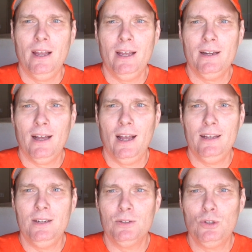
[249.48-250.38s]
And,
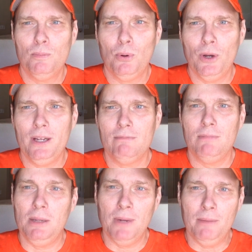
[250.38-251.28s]
you know, to a point,
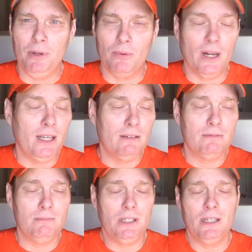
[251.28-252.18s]
he might be right
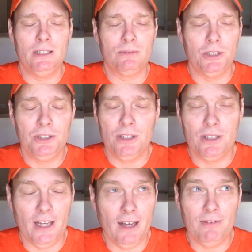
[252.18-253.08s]
because Richard
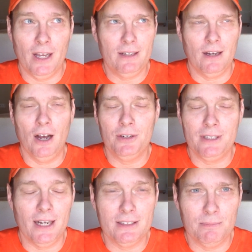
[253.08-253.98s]
doesn't have like
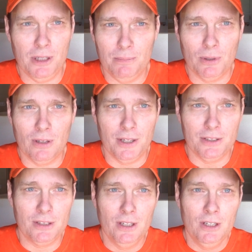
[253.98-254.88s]
100,000 people on
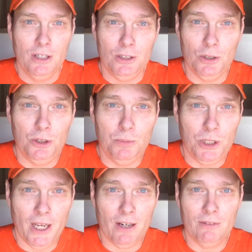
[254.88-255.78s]
his YouTube
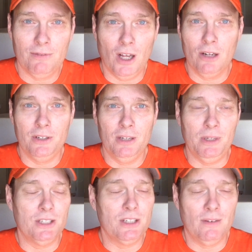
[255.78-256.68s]
channel following him.
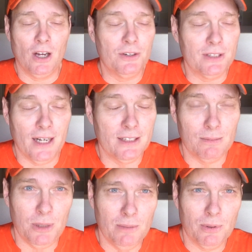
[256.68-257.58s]
He doesn't have
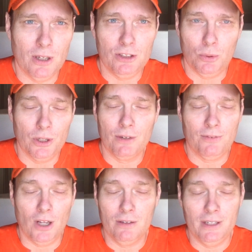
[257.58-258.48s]
100,000 people on Twitter
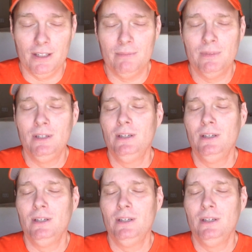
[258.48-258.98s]
following him.